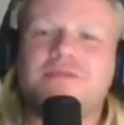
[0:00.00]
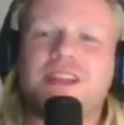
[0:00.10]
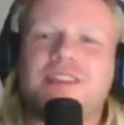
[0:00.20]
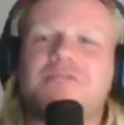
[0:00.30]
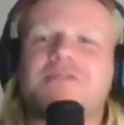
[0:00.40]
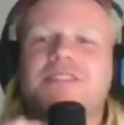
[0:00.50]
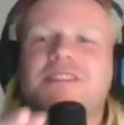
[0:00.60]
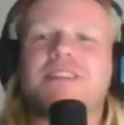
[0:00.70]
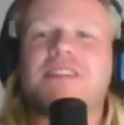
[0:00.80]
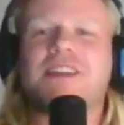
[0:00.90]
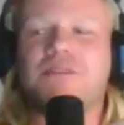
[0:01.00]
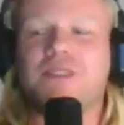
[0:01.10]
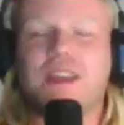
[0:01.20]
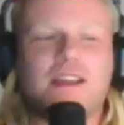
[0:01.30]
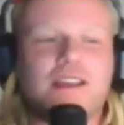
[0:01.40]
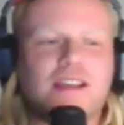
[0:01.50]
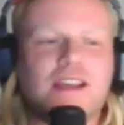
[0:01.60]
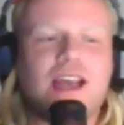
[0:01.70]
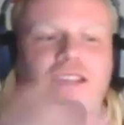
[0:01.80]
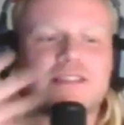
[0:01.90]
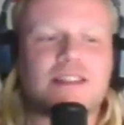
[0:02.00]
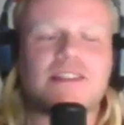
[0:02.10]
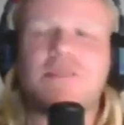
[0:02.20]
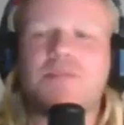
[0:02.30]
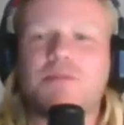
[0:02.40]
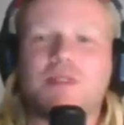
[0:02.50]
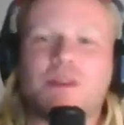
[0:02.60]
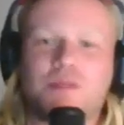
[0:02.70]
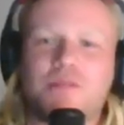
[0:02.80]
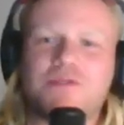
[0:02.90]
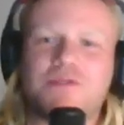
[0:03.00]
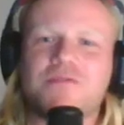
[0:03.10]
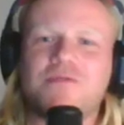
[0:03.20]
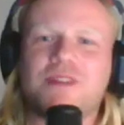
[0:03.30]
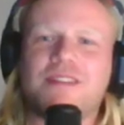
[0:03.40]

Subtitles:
Like you're sitting in a cafe and suddenly people approach you